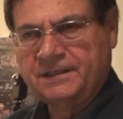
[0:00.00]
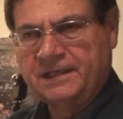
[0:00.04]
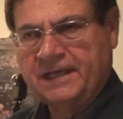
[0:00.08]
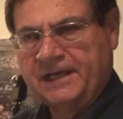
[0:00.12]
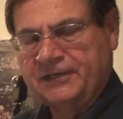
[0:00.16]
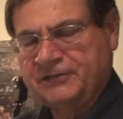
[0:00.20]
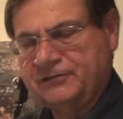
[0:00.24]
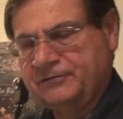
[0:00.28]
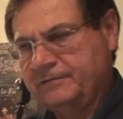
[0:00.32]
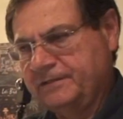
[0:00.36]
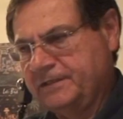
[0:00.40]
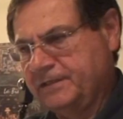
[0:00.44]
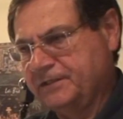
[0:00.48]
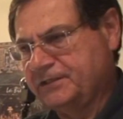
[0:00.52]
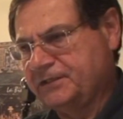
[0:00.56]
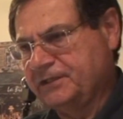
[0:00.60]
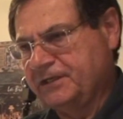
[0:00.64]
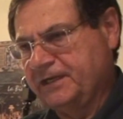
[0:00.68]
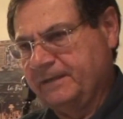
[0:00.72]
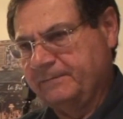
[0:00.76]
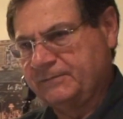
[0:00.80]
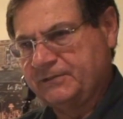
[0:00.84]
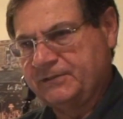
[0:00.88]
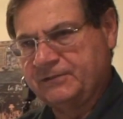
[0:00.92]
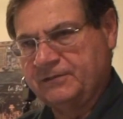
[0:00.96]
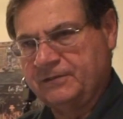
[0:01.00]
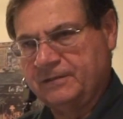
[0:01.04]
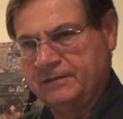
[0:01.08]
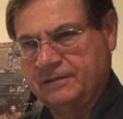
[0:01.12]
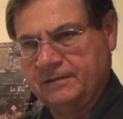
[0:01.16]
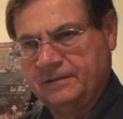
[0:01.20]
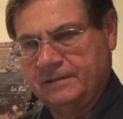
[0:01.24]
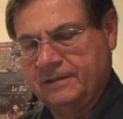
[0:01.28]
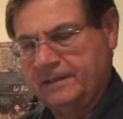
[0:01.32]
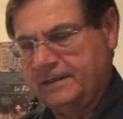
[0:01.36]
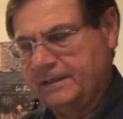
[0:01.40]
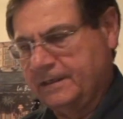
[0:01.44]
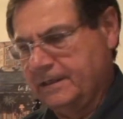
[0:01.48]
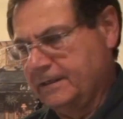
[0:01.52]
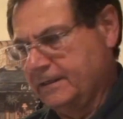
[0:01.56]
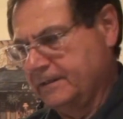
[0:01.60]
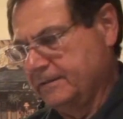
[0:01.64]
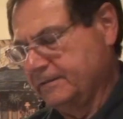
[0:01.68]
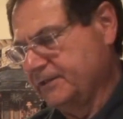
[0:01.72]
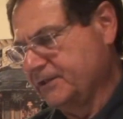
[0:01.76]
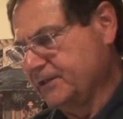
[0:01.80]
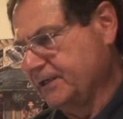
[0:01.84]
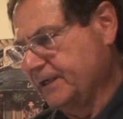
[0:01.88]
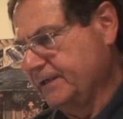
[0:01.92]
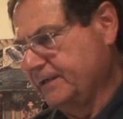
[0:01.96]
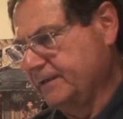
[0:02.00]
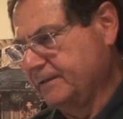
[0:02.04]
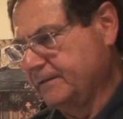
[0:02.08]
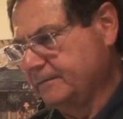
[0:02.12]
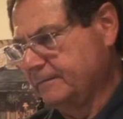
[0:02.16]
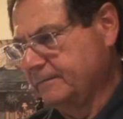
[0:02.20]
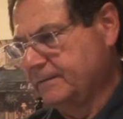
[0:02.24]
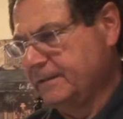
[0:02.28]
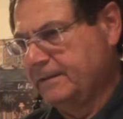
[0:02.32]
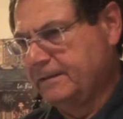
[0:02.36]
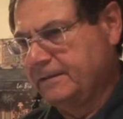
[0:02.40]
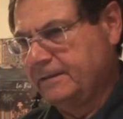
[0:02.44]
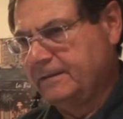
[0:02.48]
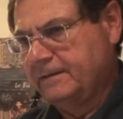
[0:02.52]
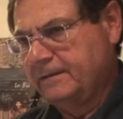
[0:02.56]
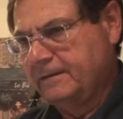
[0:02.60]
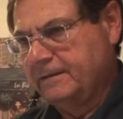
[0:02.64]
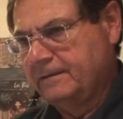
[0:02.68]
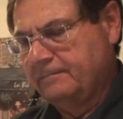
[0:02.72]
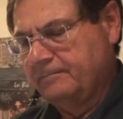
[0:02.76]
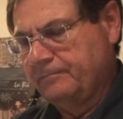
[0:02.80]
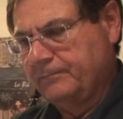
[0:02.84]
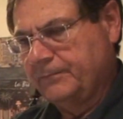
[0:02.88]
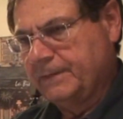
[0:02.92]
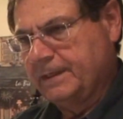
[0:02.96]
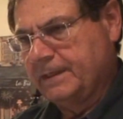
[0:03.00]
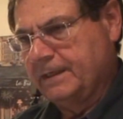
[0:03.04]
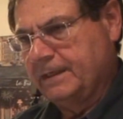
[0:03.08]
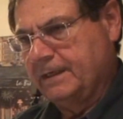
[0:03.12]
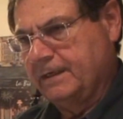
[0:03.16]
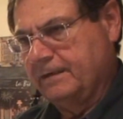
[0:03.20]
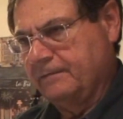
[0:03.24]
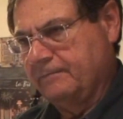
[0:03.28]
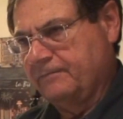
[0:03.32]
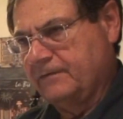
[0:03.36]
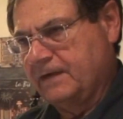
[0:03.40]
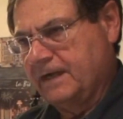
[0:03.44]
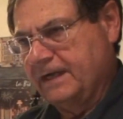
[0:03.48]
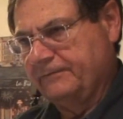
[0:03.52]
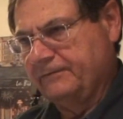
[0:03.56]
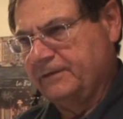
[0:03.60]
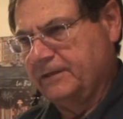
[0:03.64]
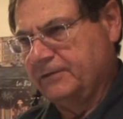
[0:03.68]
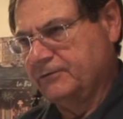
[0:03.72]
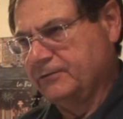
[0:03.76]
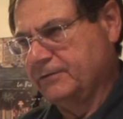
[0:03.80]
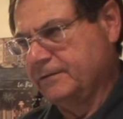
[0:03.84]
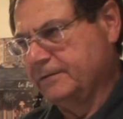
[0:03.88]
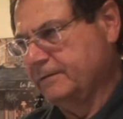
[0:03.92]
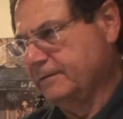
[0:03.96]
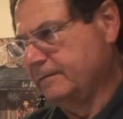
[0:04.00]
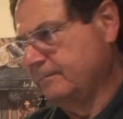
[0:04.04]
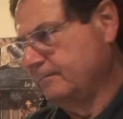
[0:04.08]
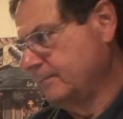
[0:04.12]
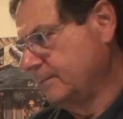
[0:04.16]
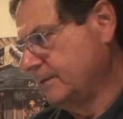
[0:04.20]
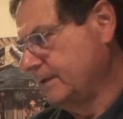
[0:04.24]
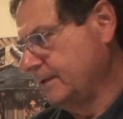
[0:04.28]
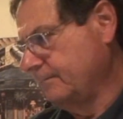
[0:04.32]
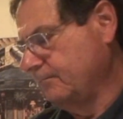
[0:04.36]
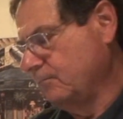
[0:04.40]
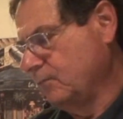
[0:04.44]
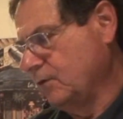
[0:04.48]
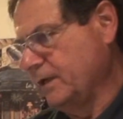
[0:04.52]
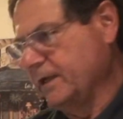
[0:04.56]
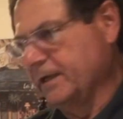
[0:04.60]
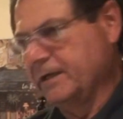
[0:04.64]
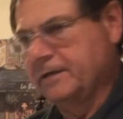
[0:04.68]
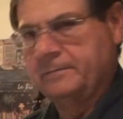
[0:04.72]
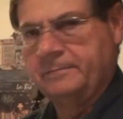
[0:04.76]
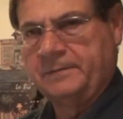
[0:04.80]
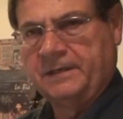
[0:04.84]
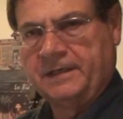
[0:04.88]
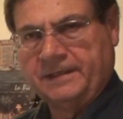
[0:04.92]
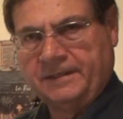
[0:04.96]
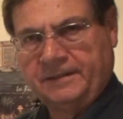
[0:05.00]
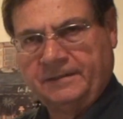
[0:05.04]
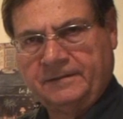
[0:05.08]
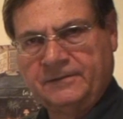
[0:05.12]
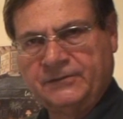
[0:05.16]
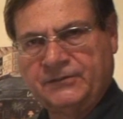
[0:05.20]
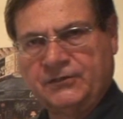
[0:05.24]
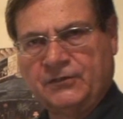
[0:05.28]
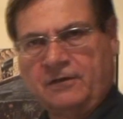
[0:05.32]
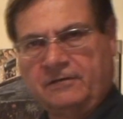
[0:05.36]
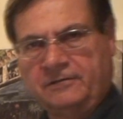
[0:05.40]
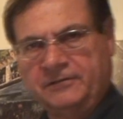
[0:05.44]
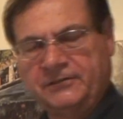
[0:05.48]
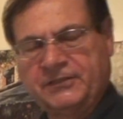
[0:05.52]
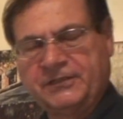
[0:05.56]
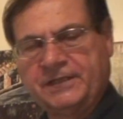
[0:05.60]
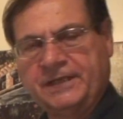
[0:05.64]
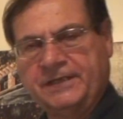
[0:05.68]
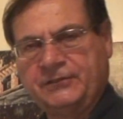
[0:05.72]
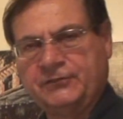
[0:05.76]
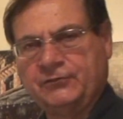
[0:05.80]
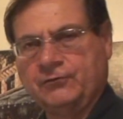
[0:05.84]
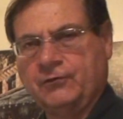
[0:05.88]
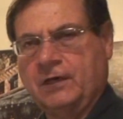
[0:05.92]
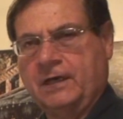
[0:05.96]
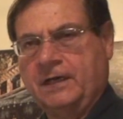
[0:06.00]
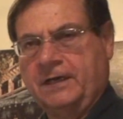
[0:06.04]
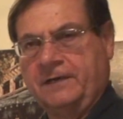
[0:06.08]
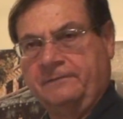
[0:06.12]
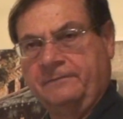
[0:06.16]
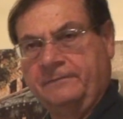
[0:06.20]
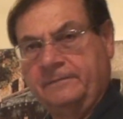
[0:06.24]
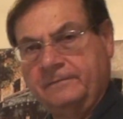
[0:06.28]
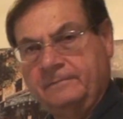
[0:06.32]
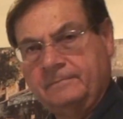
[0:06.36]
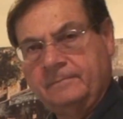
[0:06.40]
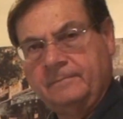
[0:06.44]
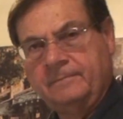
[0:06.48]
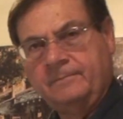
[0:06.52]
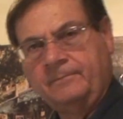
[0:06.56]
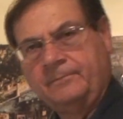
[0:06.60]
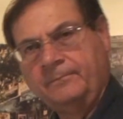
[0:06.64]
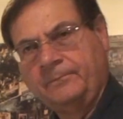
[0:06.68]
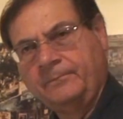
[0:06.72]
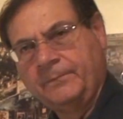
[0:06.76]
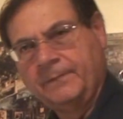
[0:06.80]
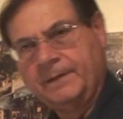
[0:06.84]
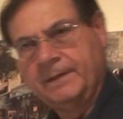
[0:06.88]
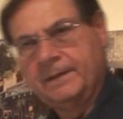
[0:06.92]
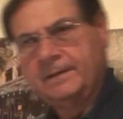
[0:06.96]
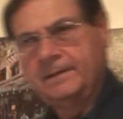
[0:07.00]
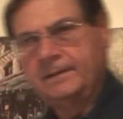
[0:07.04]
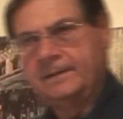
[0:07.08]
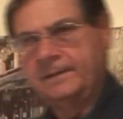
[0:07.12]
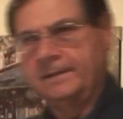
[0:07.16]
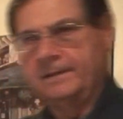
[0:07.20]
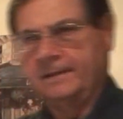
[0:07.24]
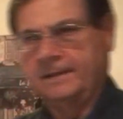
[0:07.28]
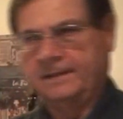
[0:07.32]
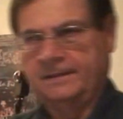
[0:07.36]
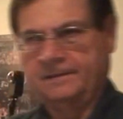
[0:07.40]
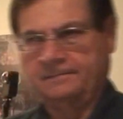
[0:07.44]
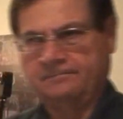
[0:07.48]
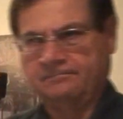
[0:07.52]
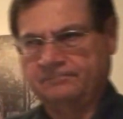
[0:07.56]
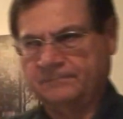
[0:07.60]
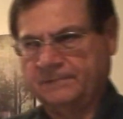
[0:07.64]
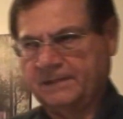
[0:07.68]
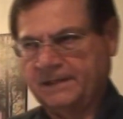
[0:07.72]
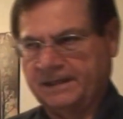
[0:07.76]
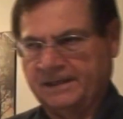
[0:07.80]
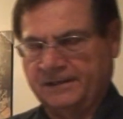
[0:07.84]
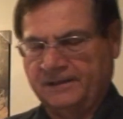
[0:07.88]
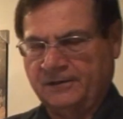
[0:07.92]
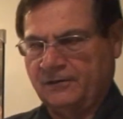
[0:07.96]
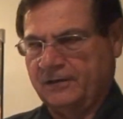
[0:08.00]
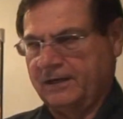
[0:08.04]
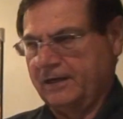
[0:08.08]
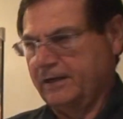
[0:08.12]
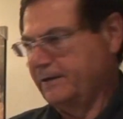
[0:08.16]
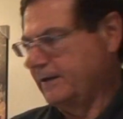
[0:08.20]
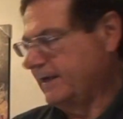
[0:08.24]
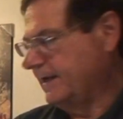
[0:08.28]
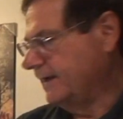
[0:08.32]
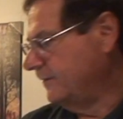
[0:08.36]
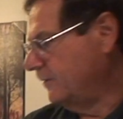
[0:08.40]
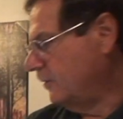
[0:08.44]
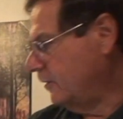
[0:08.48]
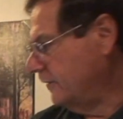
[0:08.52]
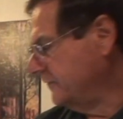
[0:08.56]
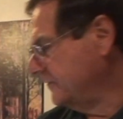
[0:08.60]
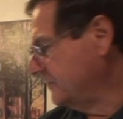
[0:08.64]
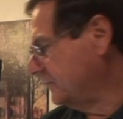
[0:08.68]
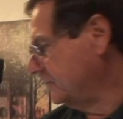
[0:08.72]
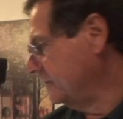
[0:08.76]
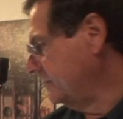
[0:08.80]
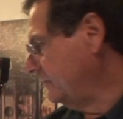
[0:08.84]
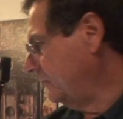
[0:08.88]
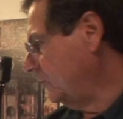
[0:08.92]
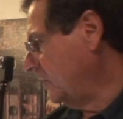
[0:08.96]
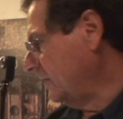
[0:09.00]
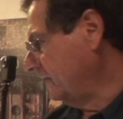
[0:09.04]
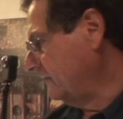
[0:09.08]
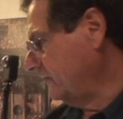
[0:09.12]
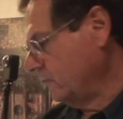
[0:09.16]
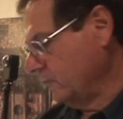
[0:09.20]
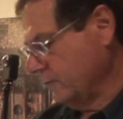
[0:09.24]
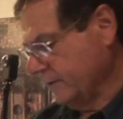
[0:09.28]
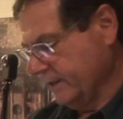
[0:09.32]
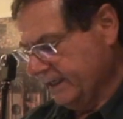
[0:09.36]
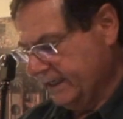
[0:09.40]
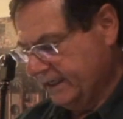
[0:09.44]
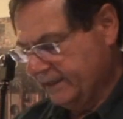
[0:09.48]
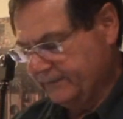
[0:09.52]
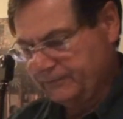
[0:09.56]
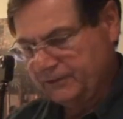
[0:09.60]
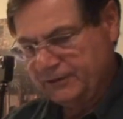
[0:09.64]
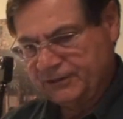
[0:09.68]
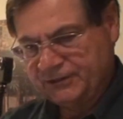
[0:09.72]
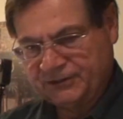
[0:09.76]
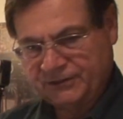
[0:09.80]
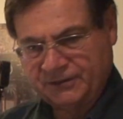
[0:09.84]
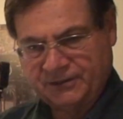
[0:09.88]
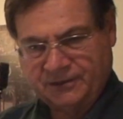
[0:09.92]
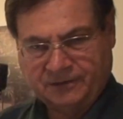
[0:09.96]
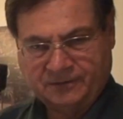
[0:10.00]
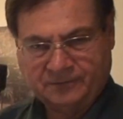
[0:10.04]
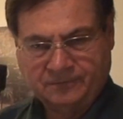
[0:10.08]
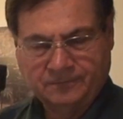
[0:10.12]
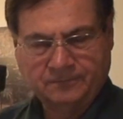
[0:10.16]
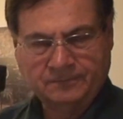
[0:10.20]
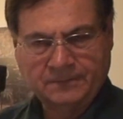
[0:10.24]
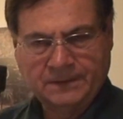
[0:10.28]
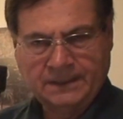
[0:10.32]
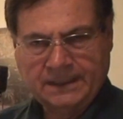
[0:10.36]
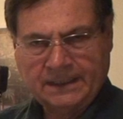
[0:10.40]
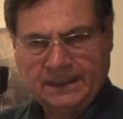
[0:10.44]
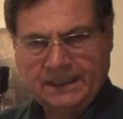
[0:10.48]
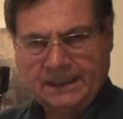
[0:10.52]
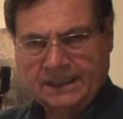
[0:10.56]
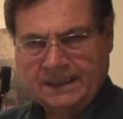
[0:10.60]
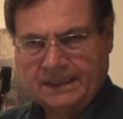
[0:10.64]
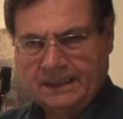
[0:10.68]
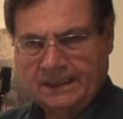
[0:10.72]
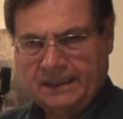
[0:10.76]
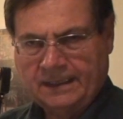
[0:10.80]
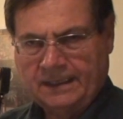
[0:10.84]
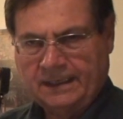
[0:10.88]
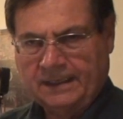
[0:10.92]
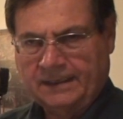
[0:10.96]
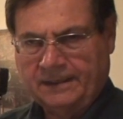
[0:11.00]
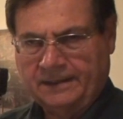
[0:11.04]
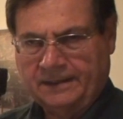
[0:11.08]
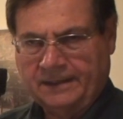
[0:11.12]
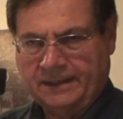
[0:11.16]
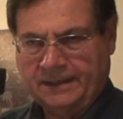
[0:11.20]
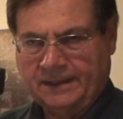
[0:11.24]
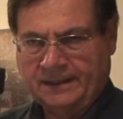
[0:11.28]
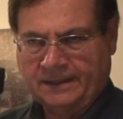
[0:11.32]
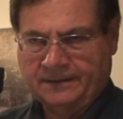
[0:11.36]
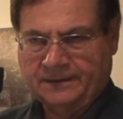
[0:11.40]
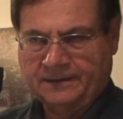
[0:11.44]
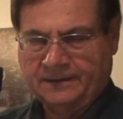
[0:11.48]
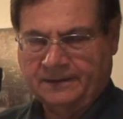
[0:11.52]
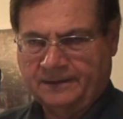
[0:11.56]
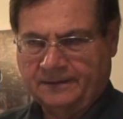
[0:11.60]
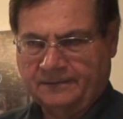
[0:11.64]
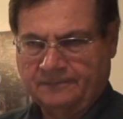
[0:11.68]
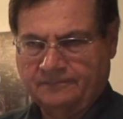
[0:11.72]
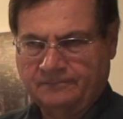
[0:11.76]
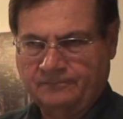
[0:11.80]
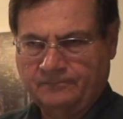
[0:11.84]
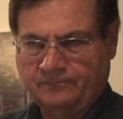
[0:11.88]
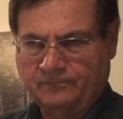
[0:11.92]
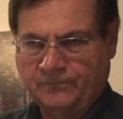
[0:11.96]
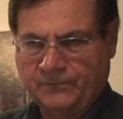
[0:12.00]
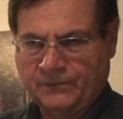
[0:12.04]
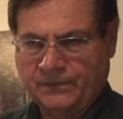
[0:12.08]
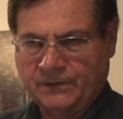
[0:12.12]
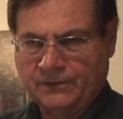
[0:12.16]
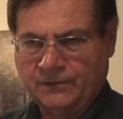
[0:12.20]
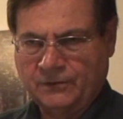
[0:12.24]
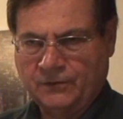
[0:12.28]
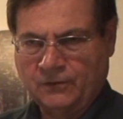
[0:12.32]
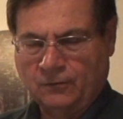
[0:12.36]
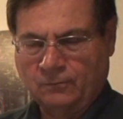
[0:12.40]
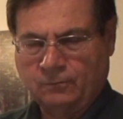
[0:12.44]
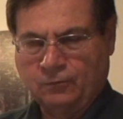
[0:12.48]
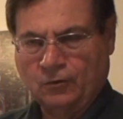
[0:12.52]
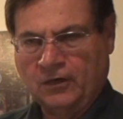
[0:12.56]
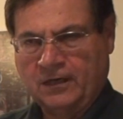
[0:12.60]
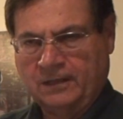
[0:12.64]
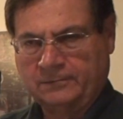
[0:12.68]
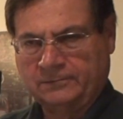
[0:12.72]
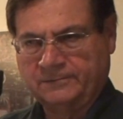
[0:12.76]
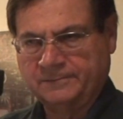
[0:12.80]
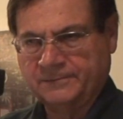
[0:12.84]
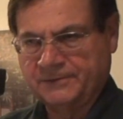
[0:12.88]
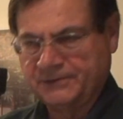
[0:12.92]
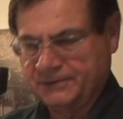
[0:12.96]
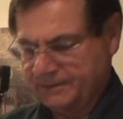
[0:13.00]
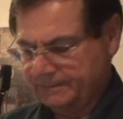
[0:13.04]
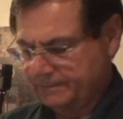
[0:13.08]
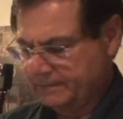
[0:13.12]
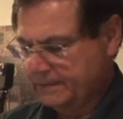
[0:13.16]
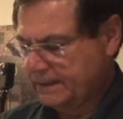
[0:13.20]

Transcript: actually a Samsung SATA 500 gigabyte solid state drive that I obviously bought 4.5 years ago, and no problems.